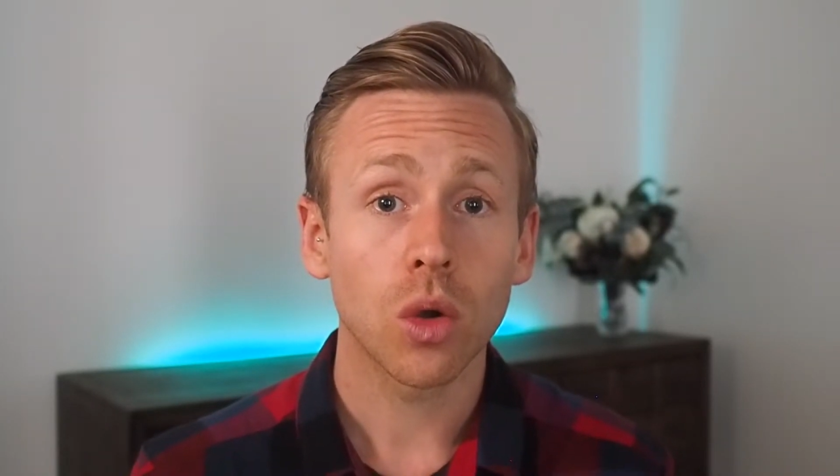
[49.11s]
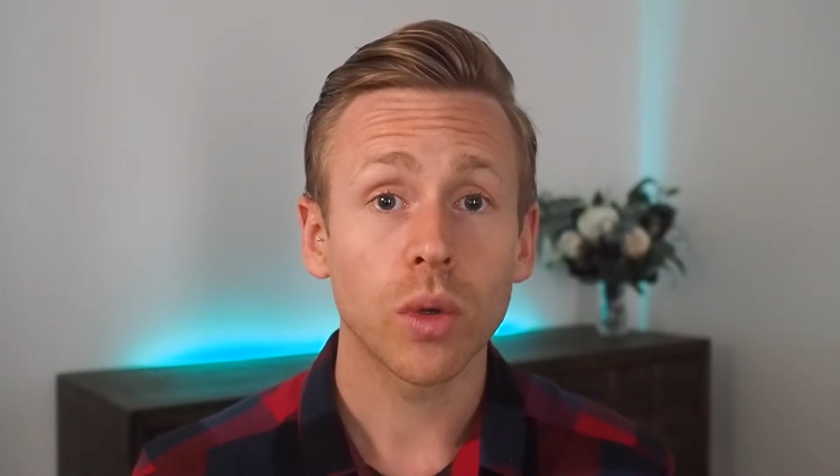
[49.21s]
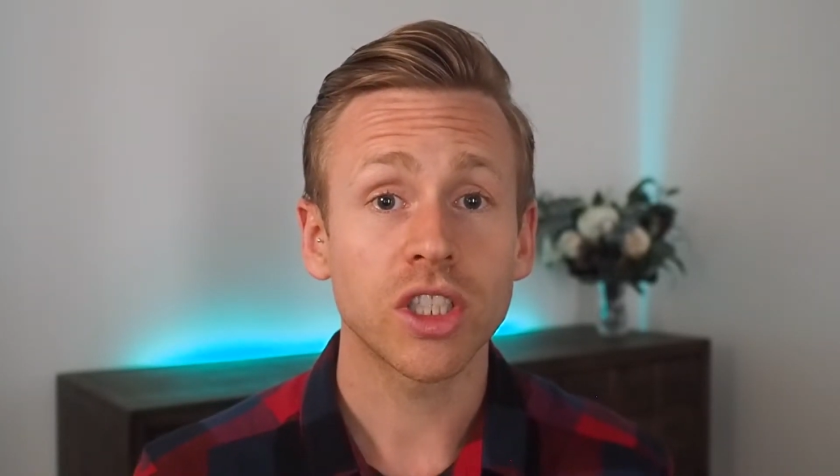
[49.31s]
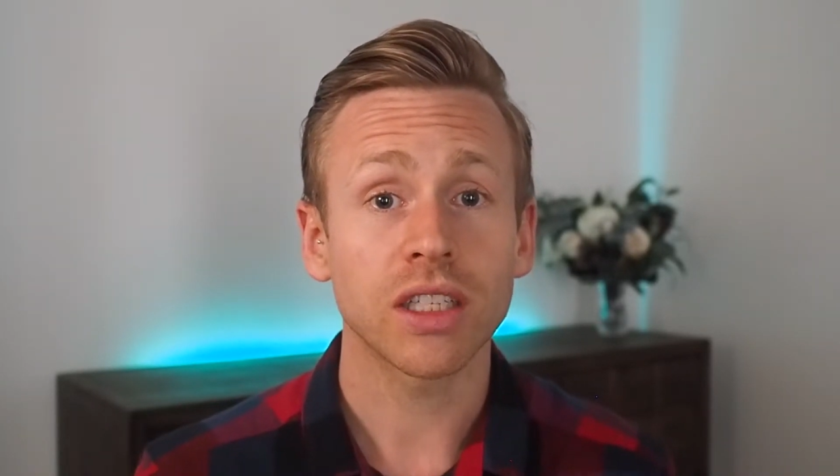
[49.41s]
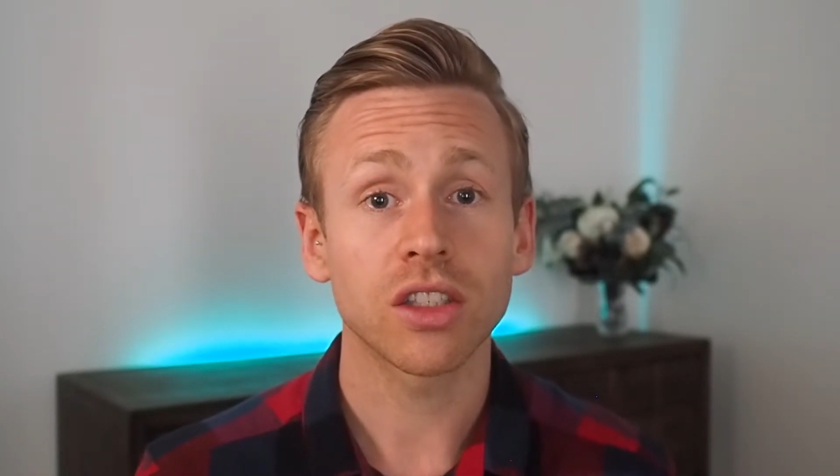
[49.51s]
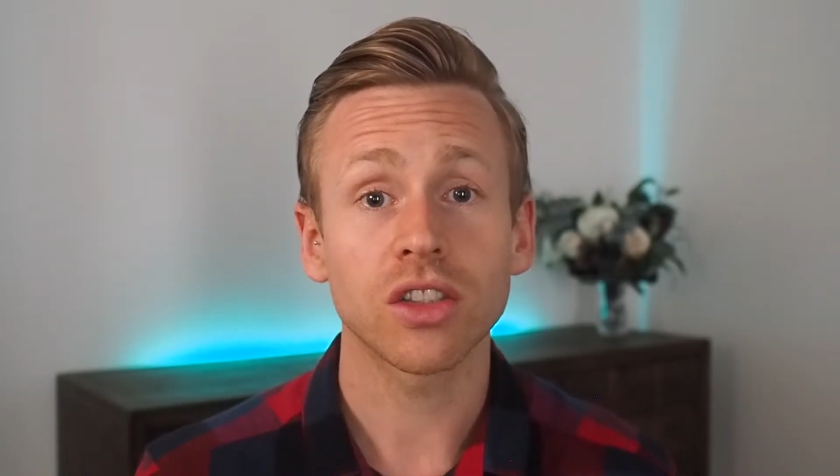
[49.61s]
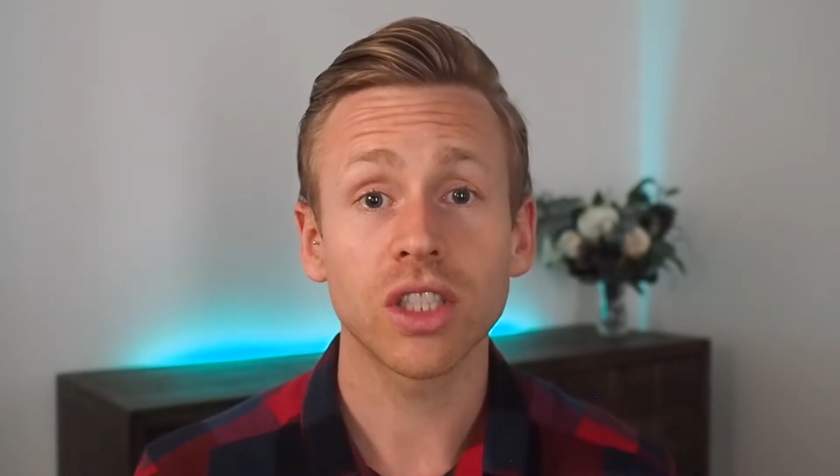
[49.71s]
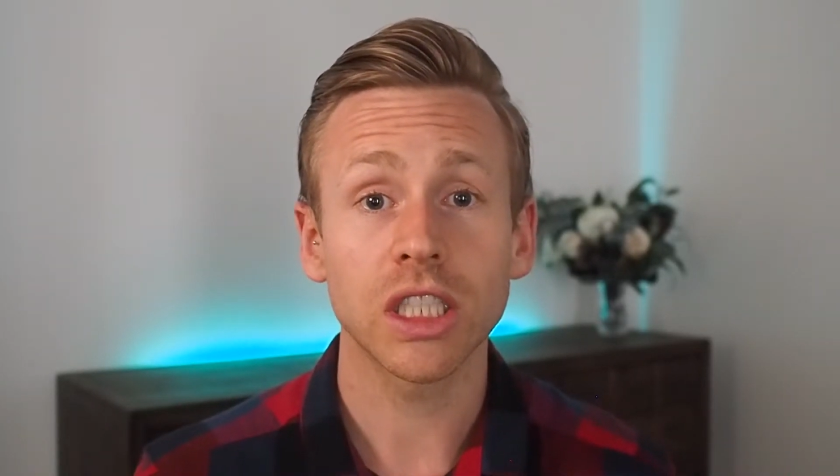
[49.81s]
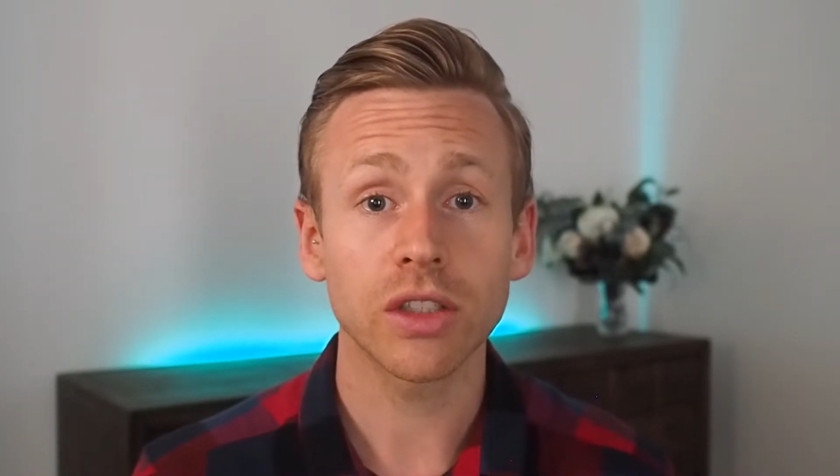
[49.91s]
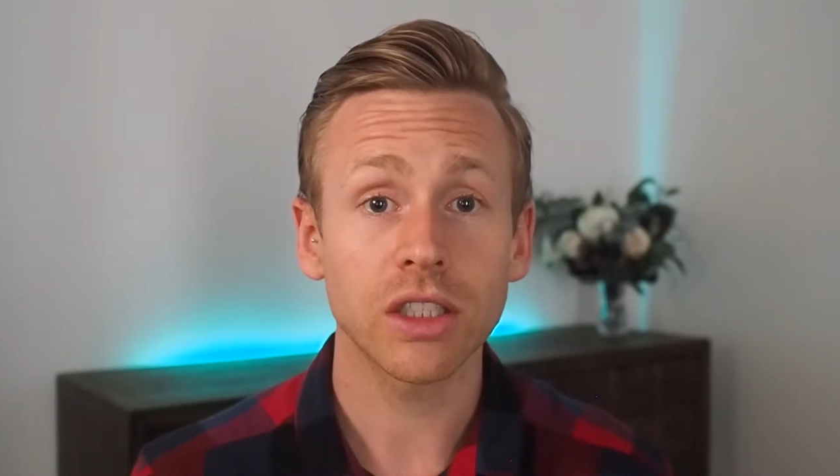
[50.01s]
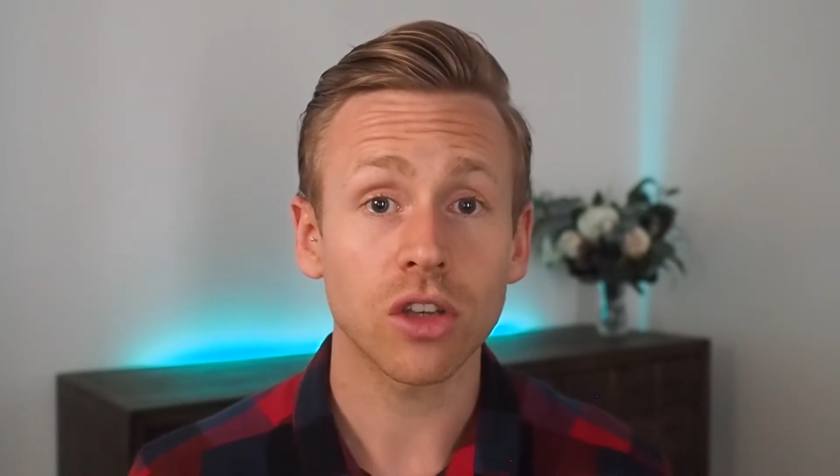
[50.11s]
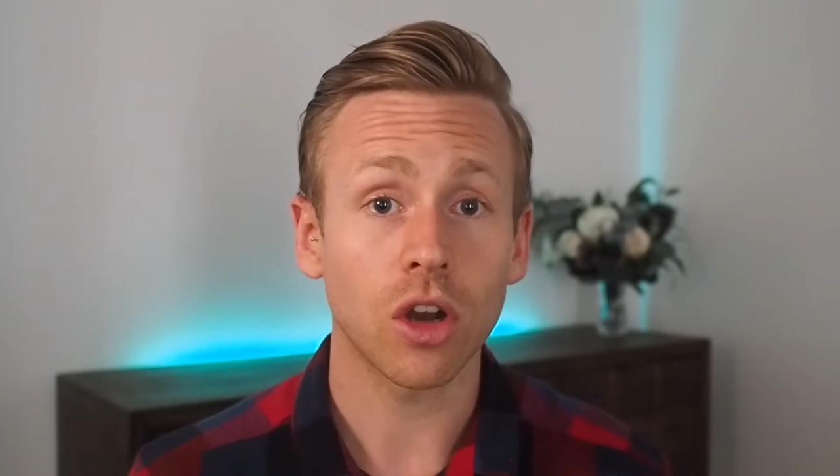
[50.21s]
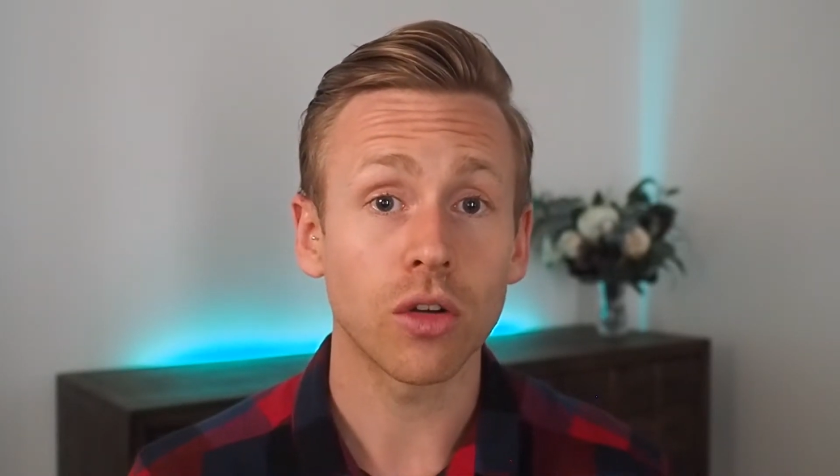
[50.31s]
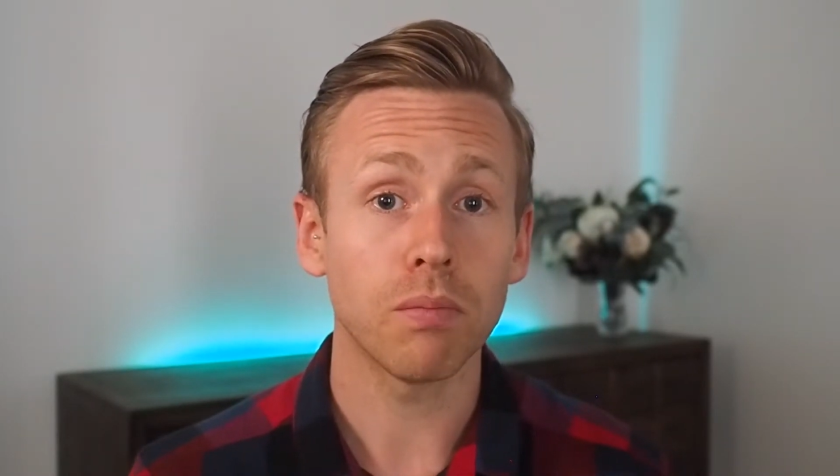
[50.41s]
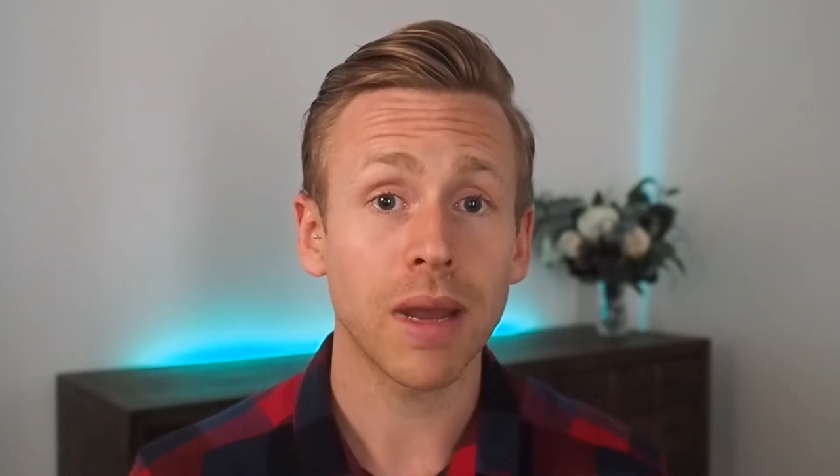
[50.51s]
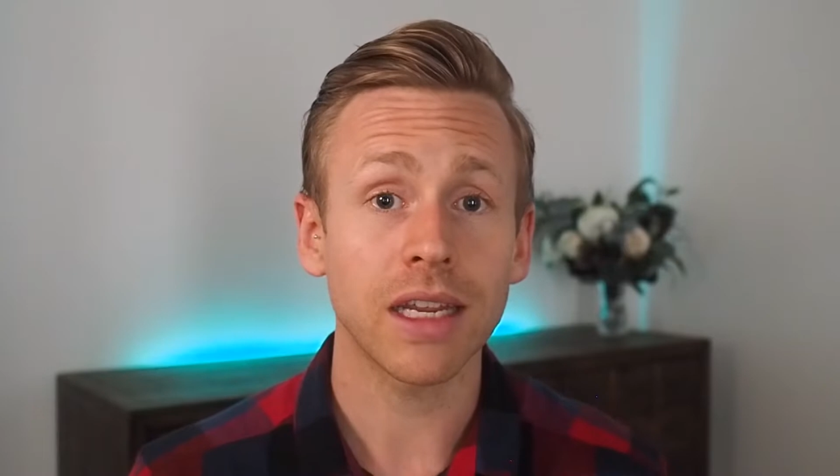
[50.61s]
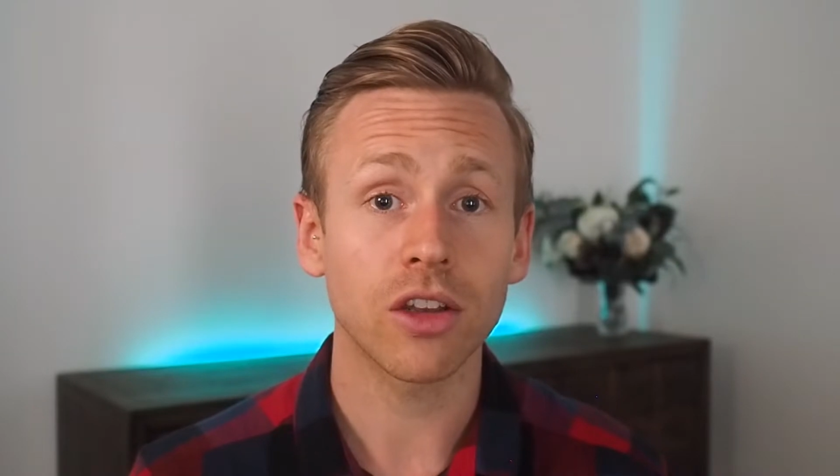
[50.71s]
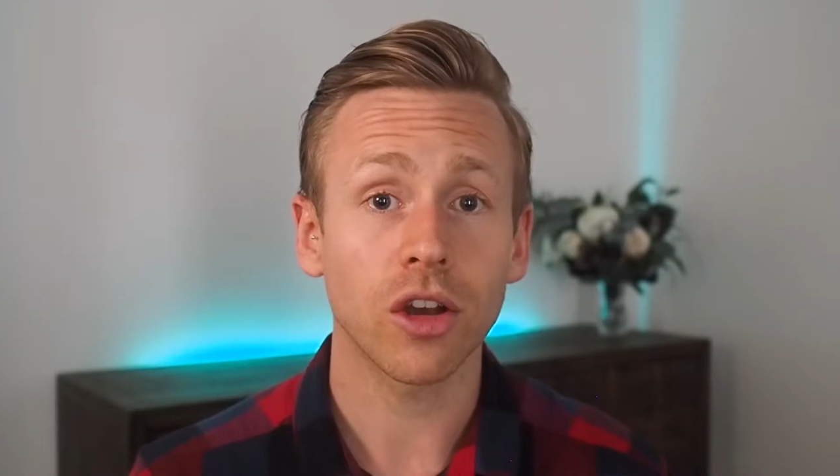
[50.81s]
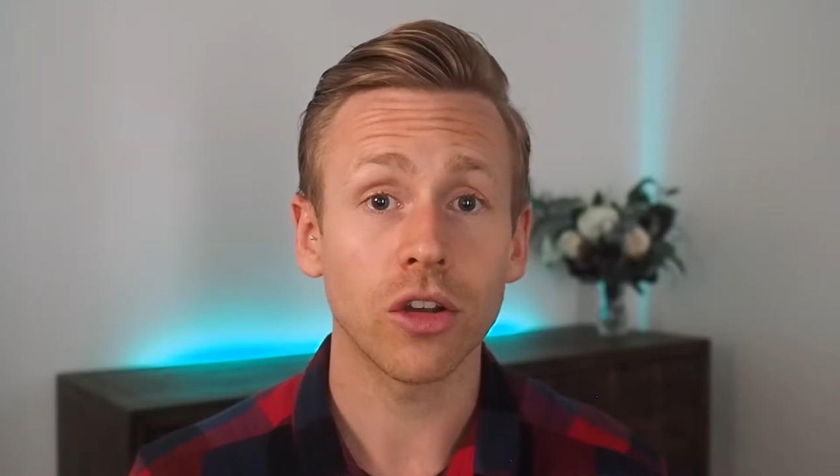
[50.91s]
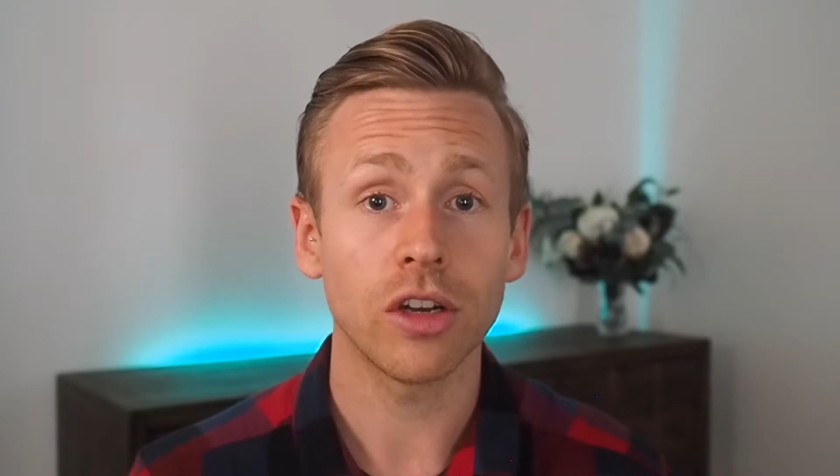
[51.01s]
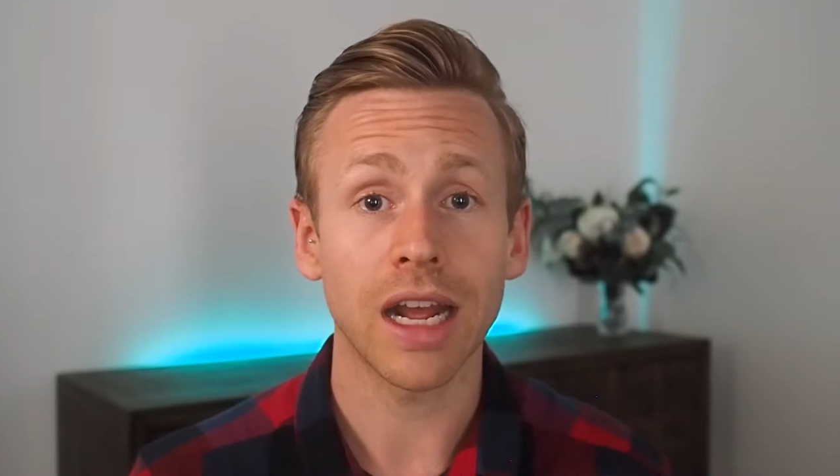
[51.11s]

which has a series on MakeCode